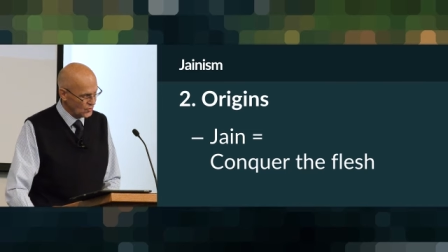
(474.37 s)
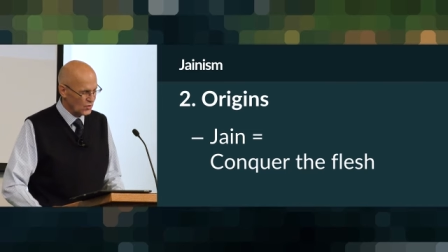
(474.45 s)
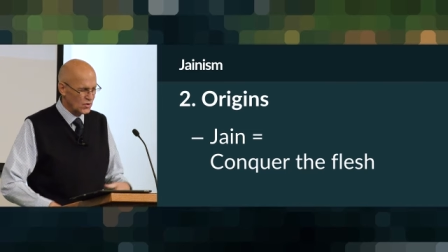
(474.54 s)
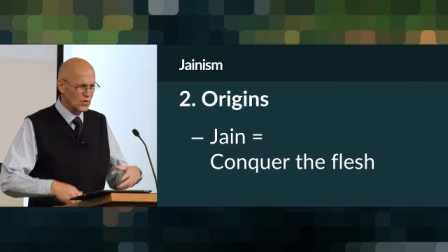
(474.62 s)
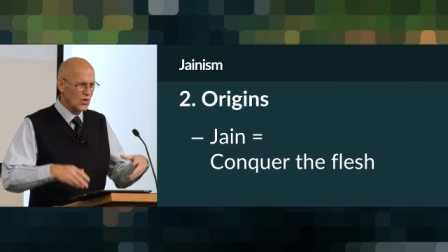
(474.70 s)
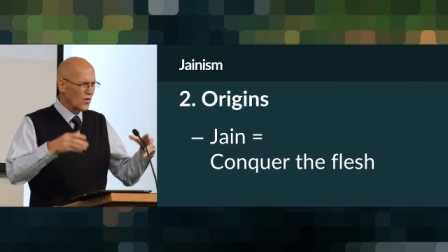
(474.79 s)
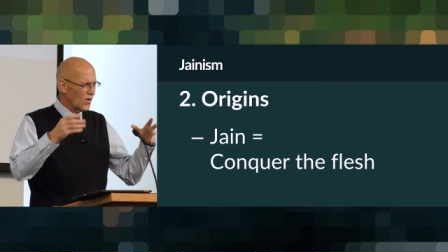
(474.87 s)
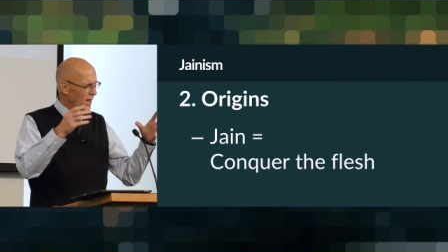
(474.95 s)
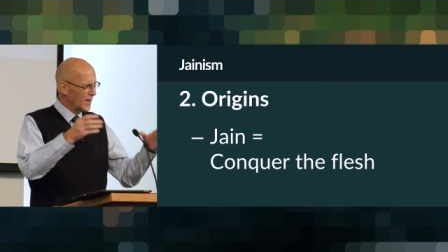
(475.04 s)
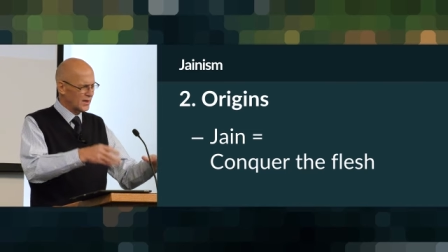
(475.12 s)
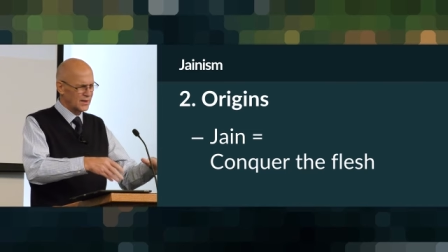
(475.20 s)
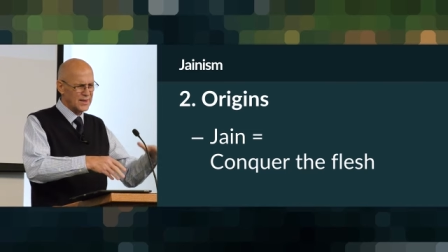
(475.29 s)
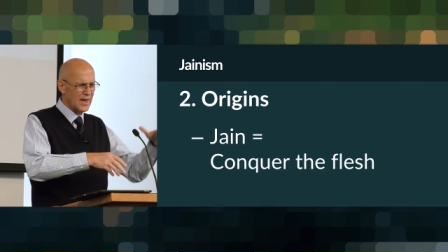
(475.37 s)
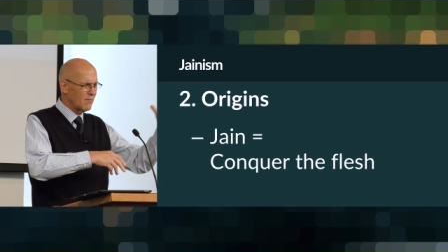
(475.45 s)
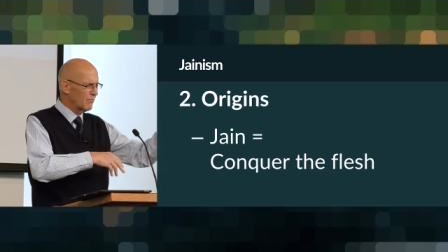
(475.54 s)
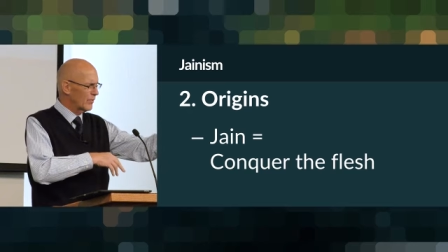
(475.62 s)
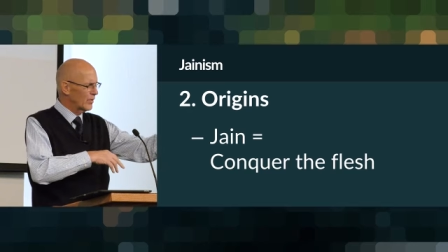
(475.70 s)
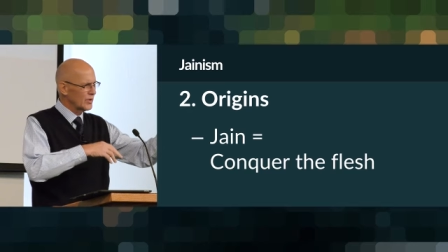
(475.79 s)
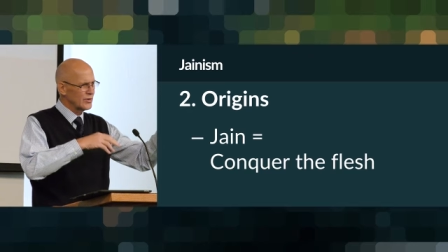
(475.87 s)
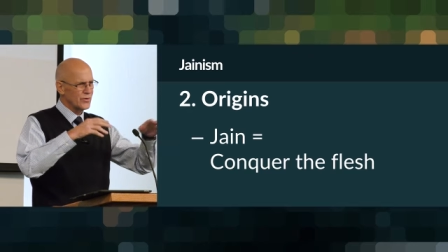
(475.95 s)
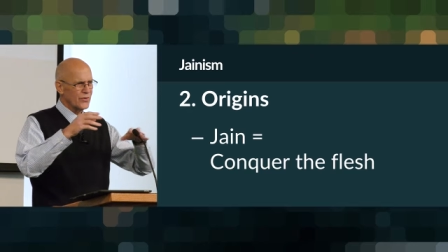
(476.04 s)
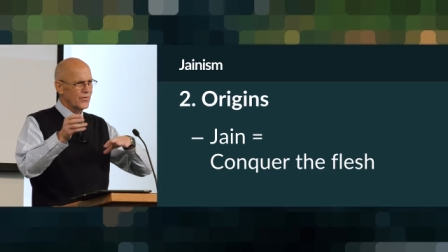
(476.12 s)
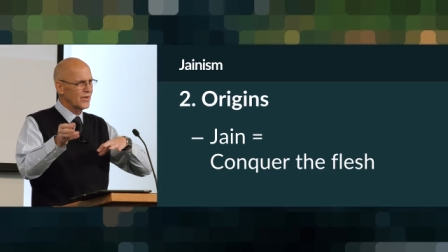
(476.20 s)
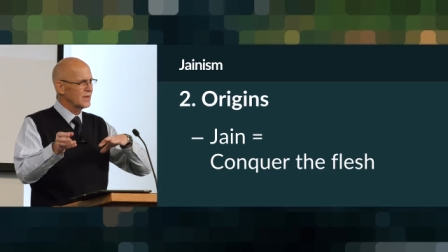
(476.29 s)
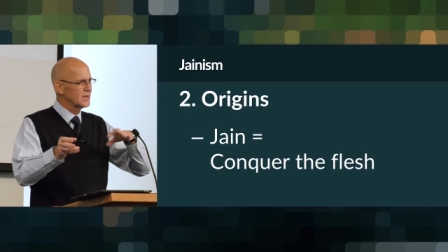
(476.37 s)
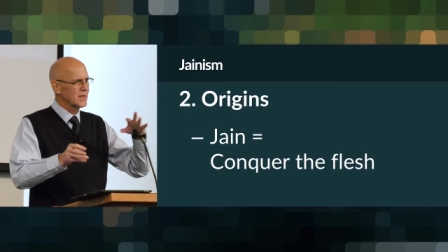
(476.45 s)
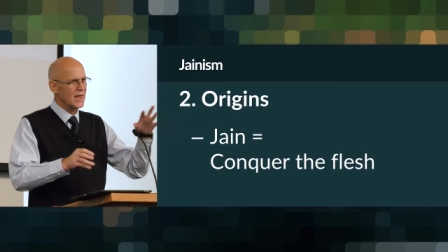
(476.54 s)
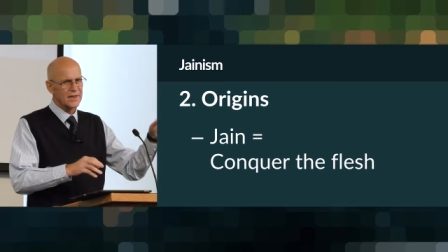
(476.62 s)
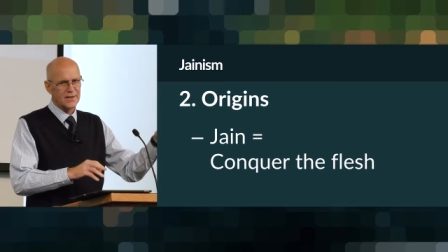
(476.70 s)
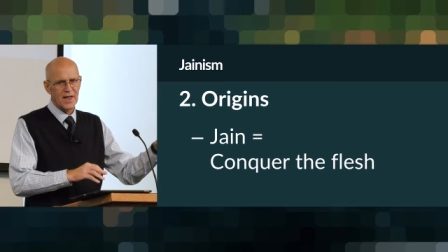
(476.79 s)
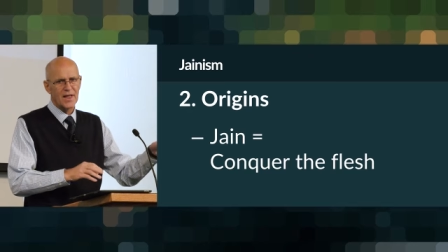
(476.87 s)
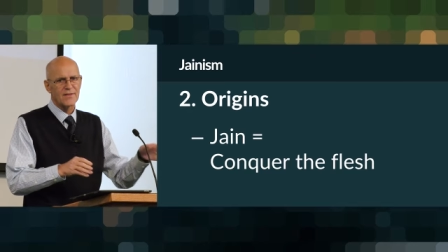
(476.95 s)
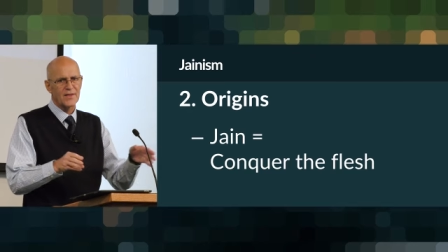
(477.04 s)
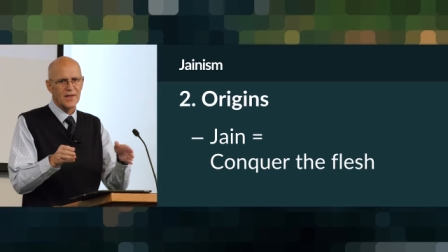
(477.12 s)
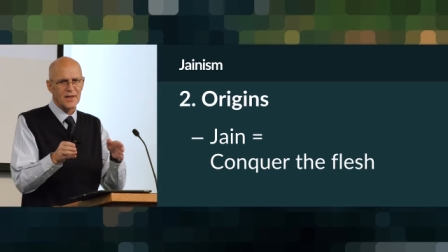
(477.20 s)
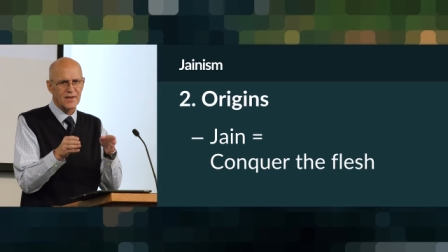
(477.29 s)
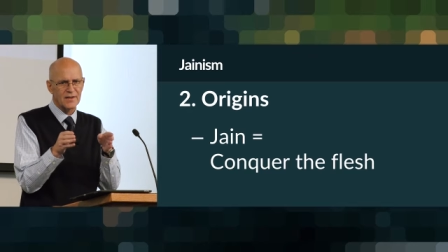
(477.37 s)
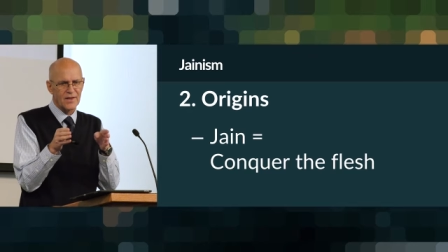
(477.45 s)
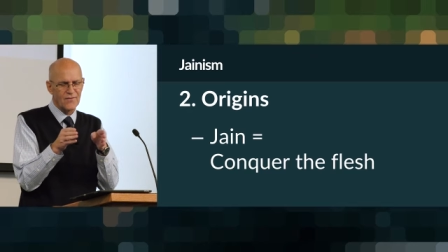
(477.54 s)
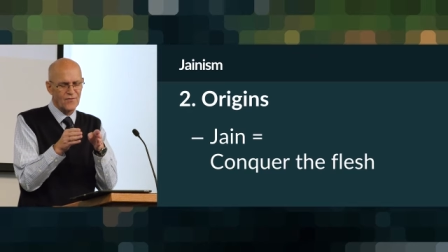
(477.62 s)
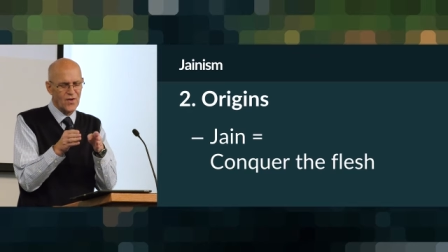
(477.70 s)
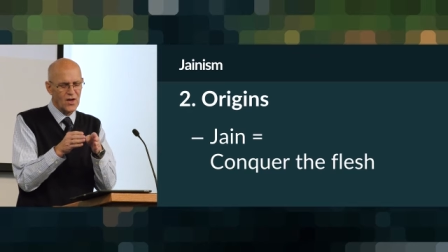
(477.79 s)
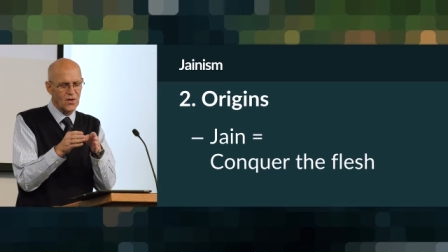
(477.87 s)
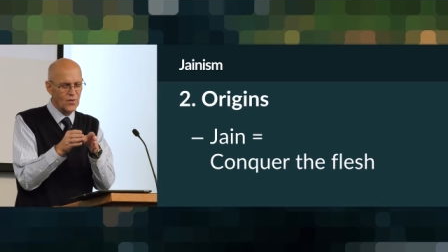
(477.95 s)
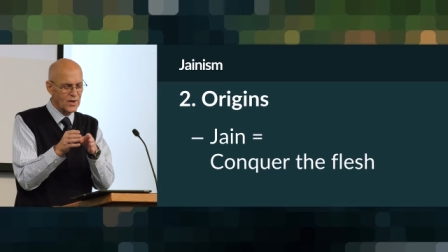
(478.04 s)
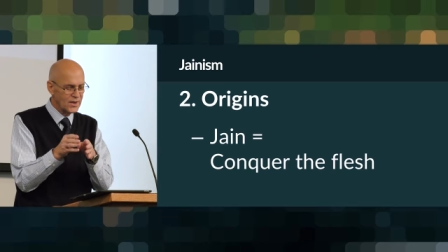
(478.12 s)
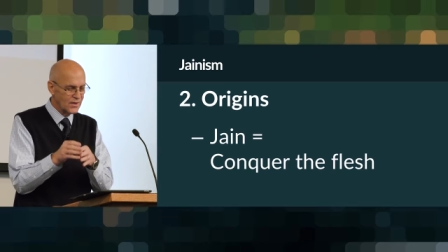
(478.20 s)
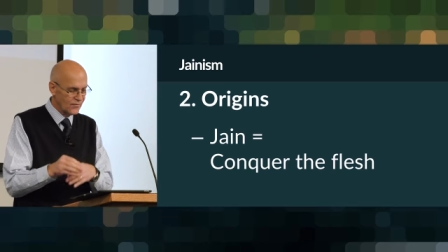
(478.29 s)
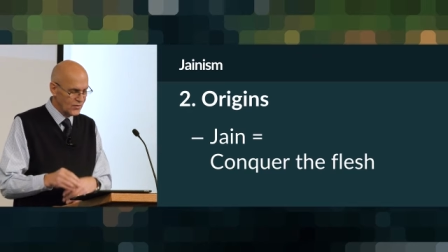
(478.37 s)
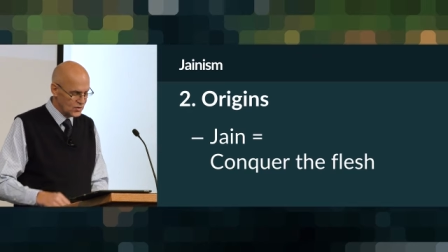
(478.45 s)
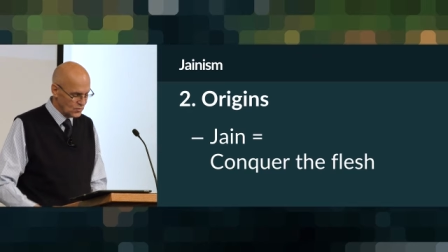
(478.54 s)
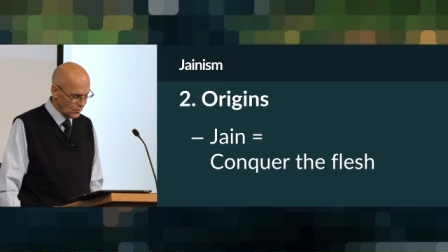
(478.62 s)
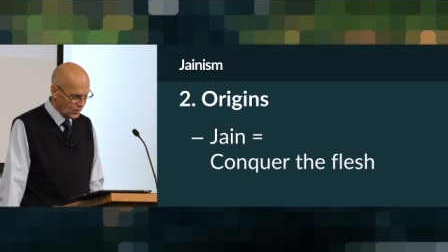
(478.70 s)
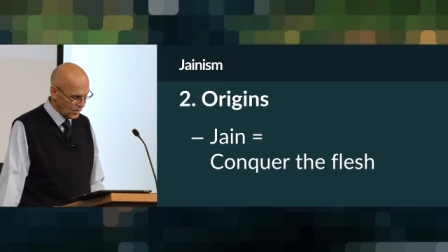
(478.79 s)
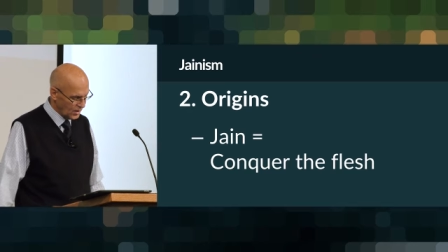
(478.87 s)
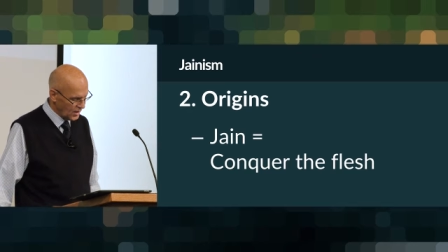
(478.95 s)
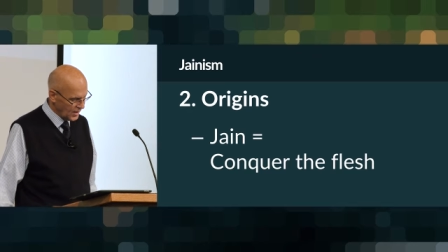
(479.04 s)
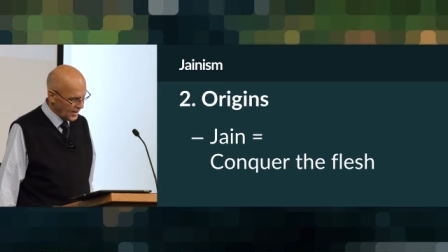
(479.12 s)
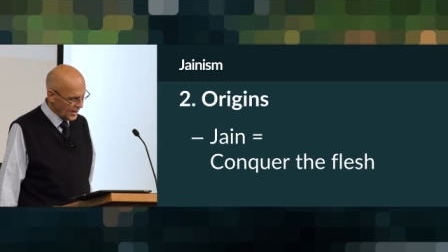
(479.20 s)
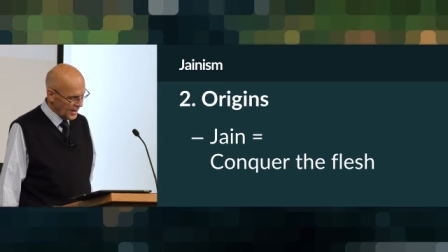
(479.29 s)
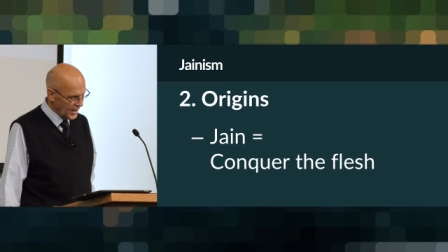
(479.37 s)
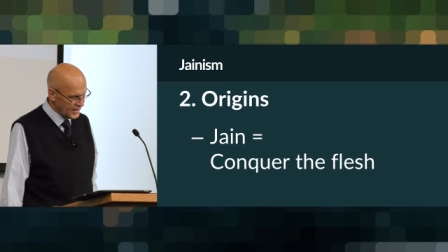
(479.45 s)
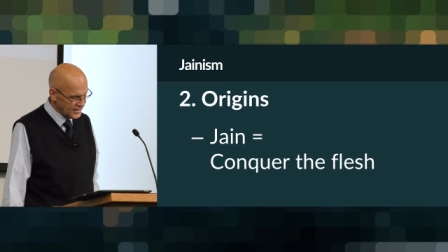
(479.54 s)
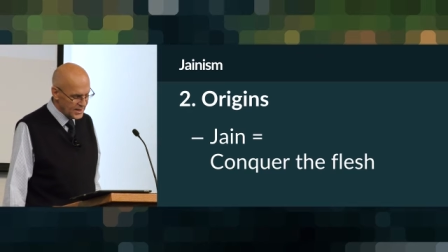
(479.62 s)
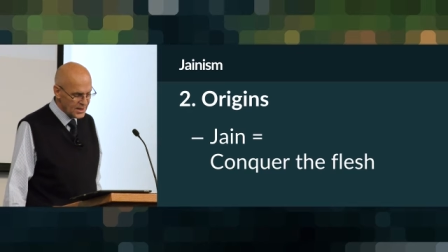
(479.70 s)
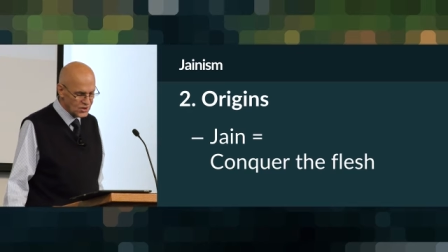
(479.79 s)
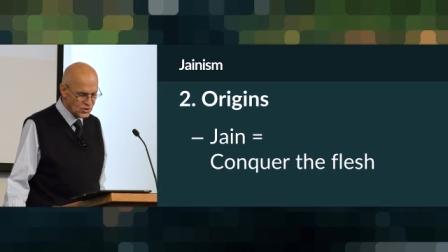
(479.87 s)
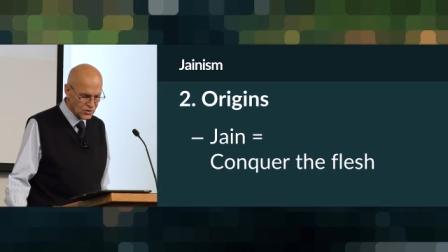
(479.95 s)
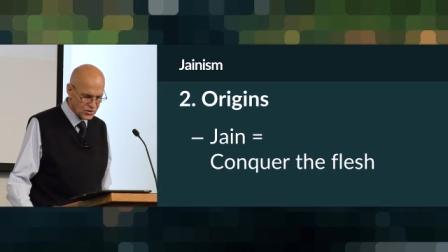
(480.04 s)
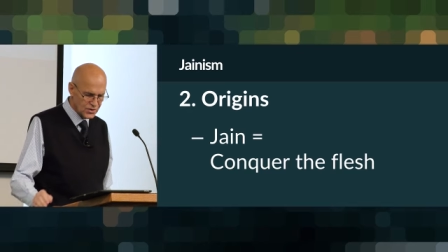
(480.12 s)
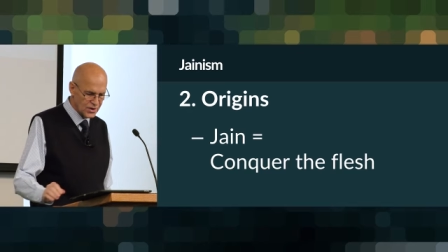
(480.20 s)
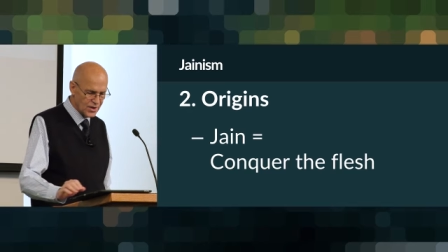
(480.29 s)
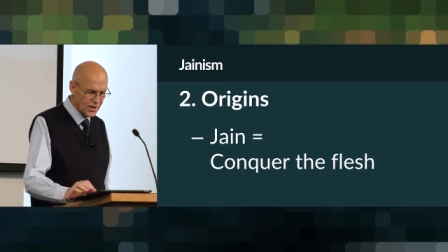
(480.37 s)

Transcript: There's no like temples or things like that. They, they follow individual uh, teachers.